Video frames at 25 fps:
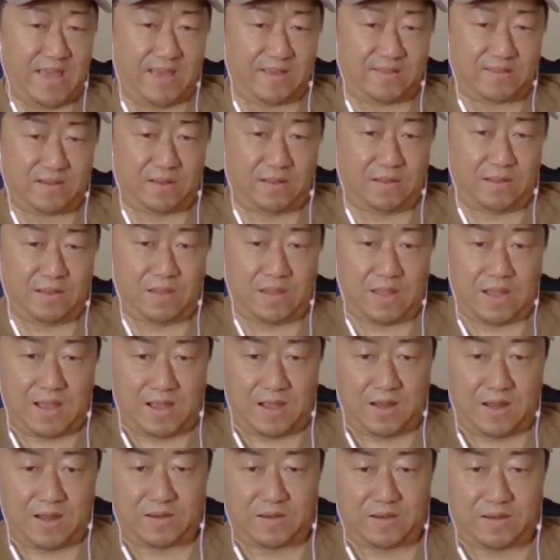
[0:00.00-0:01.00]
that a
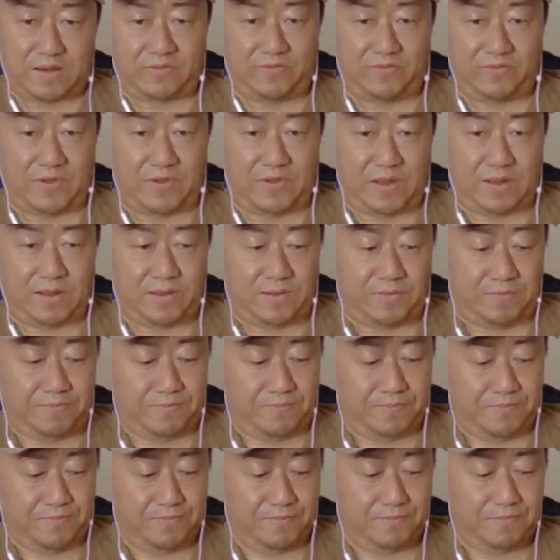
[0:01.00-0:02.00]
lot of
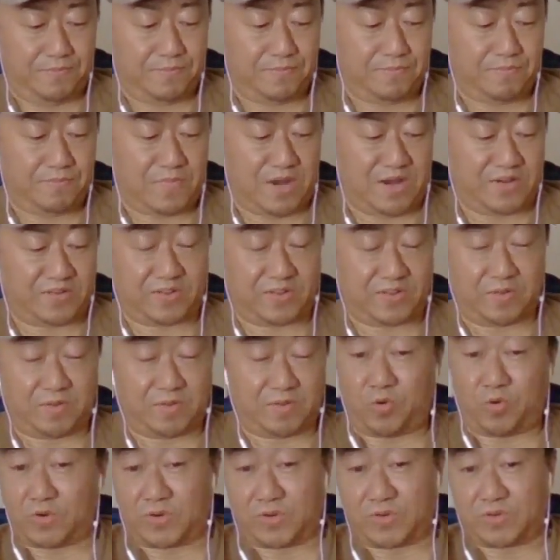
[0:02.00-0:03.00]
my
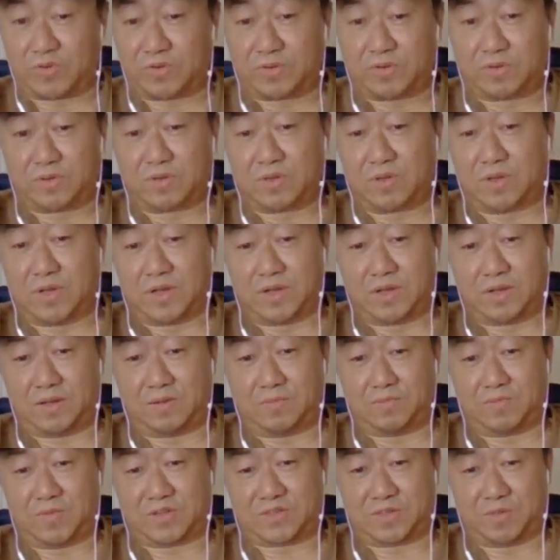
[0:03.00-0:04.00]
supporters,
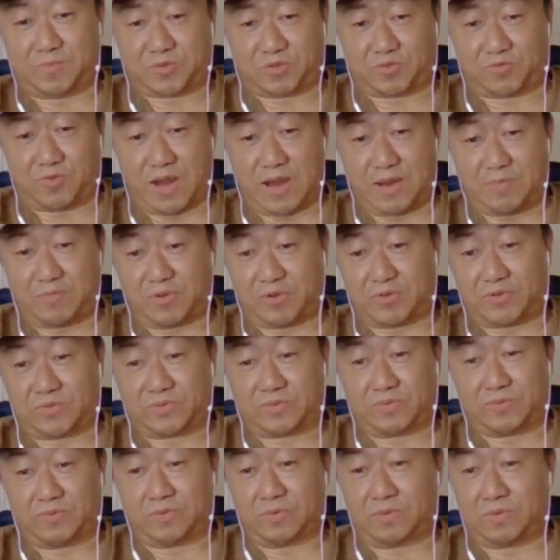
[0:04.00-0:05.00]
my
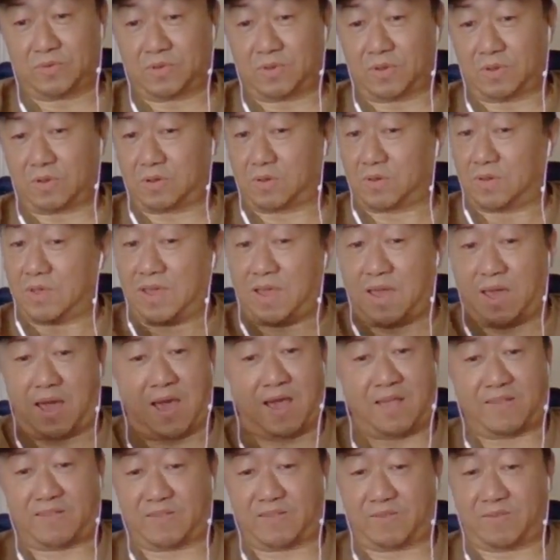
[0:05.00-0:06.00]
subscribers
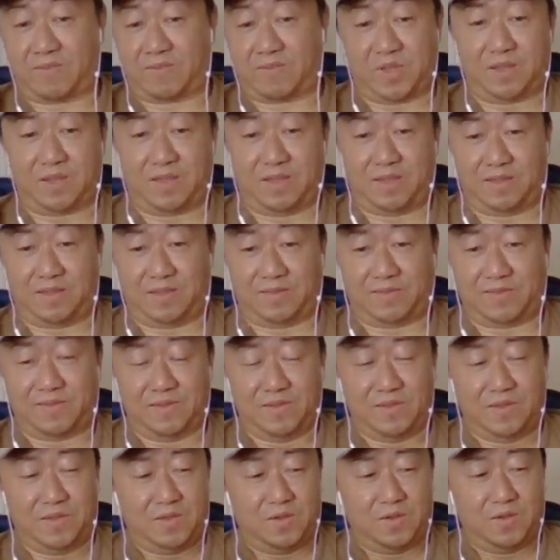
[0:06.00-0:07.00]
ask me is,
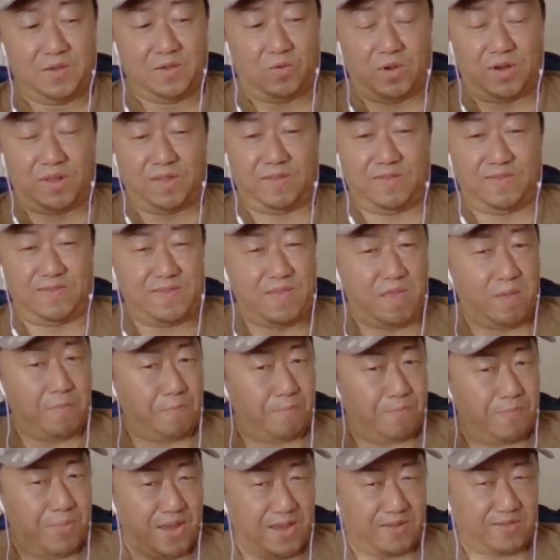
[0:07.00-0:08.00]
what is
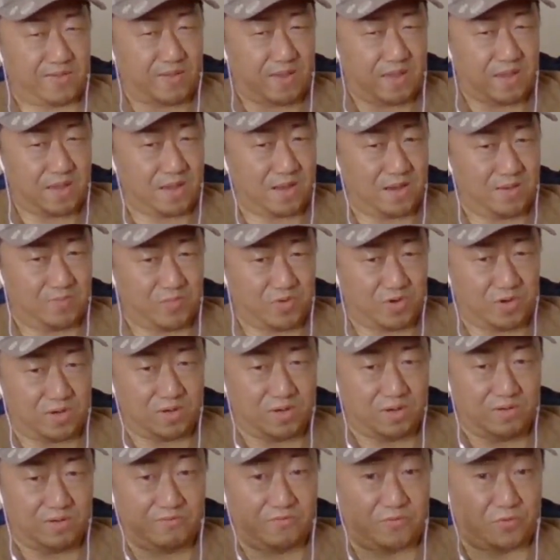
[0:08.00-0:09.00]
the best
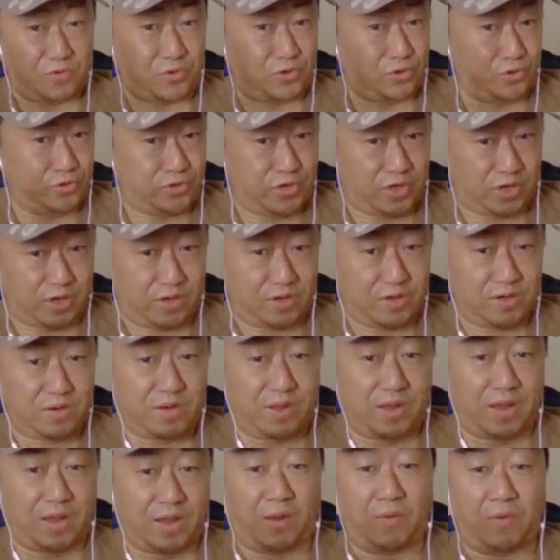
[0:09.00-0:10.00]
camera for the
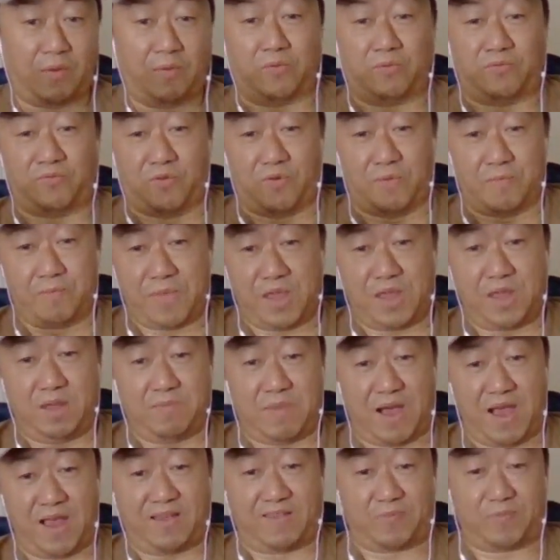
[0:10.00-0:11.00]
dark? And for
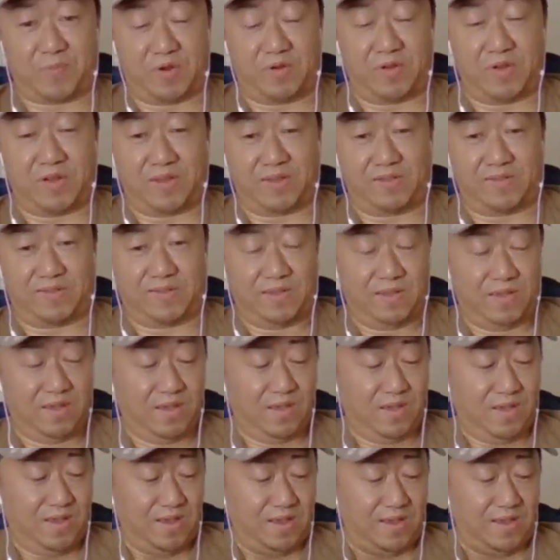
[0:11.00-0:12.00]
me, my experience
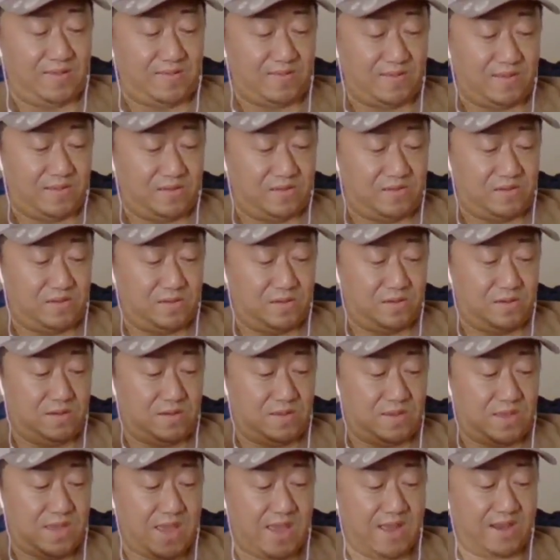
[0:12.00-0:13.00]
is a
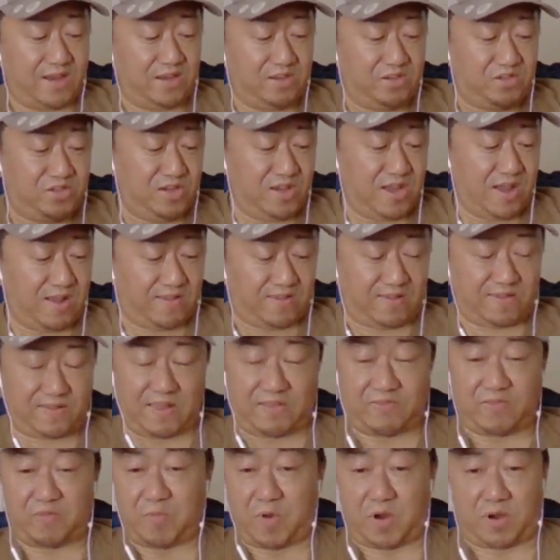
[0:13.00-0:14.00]
Canon
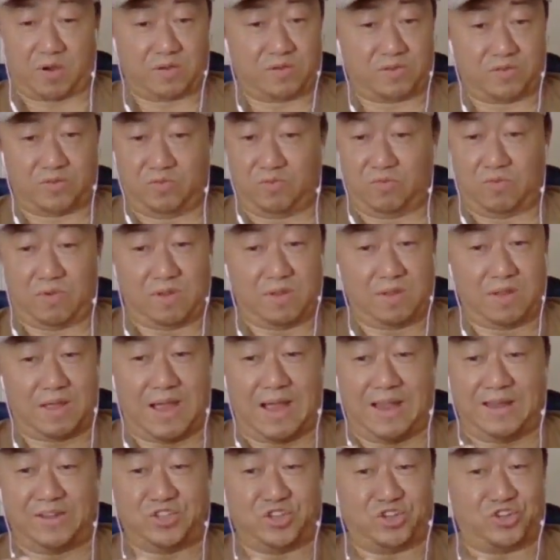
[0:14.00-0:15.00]
GX7 Mark II.
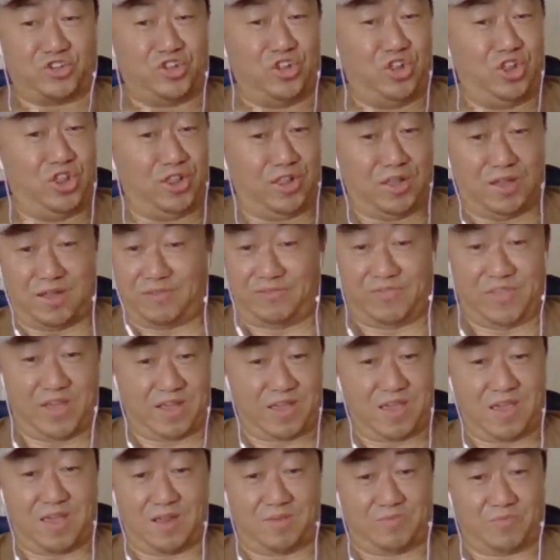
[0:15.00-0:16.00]
I just love
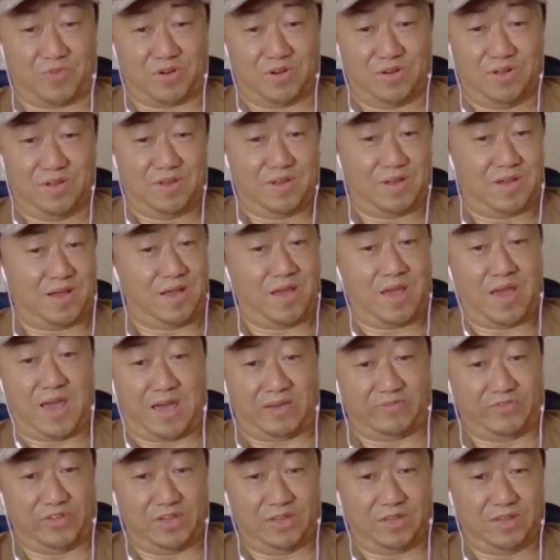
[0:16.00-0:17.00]
that camera. I
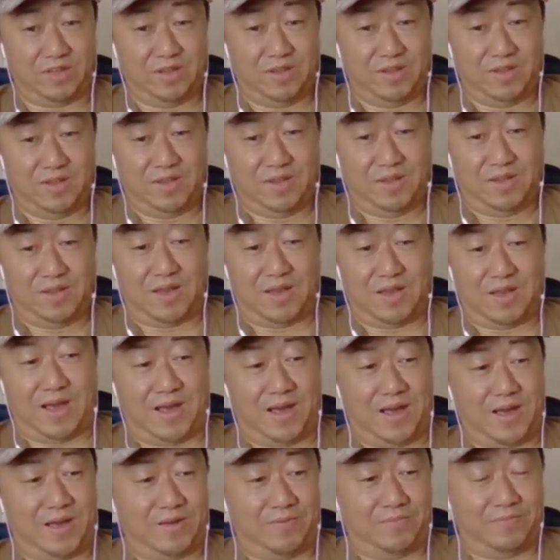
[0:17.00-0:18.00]
have it.
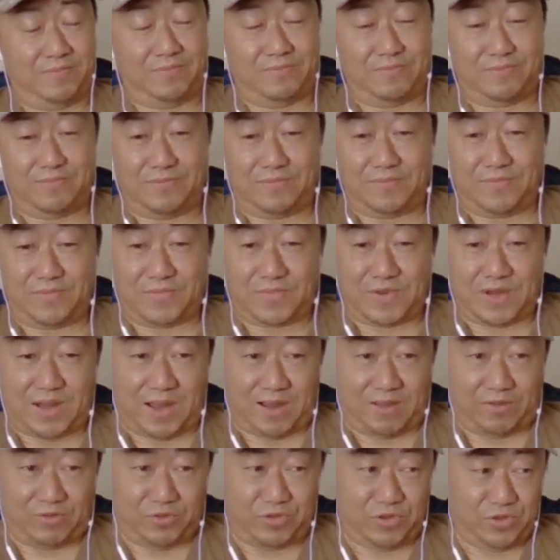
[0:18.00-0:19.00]

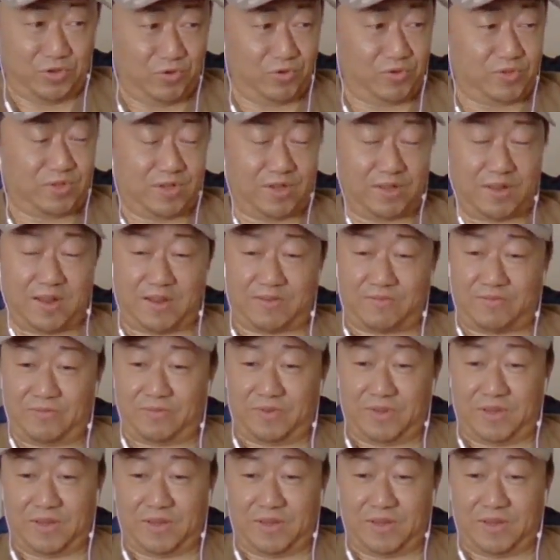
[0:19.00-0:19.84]
I'll use it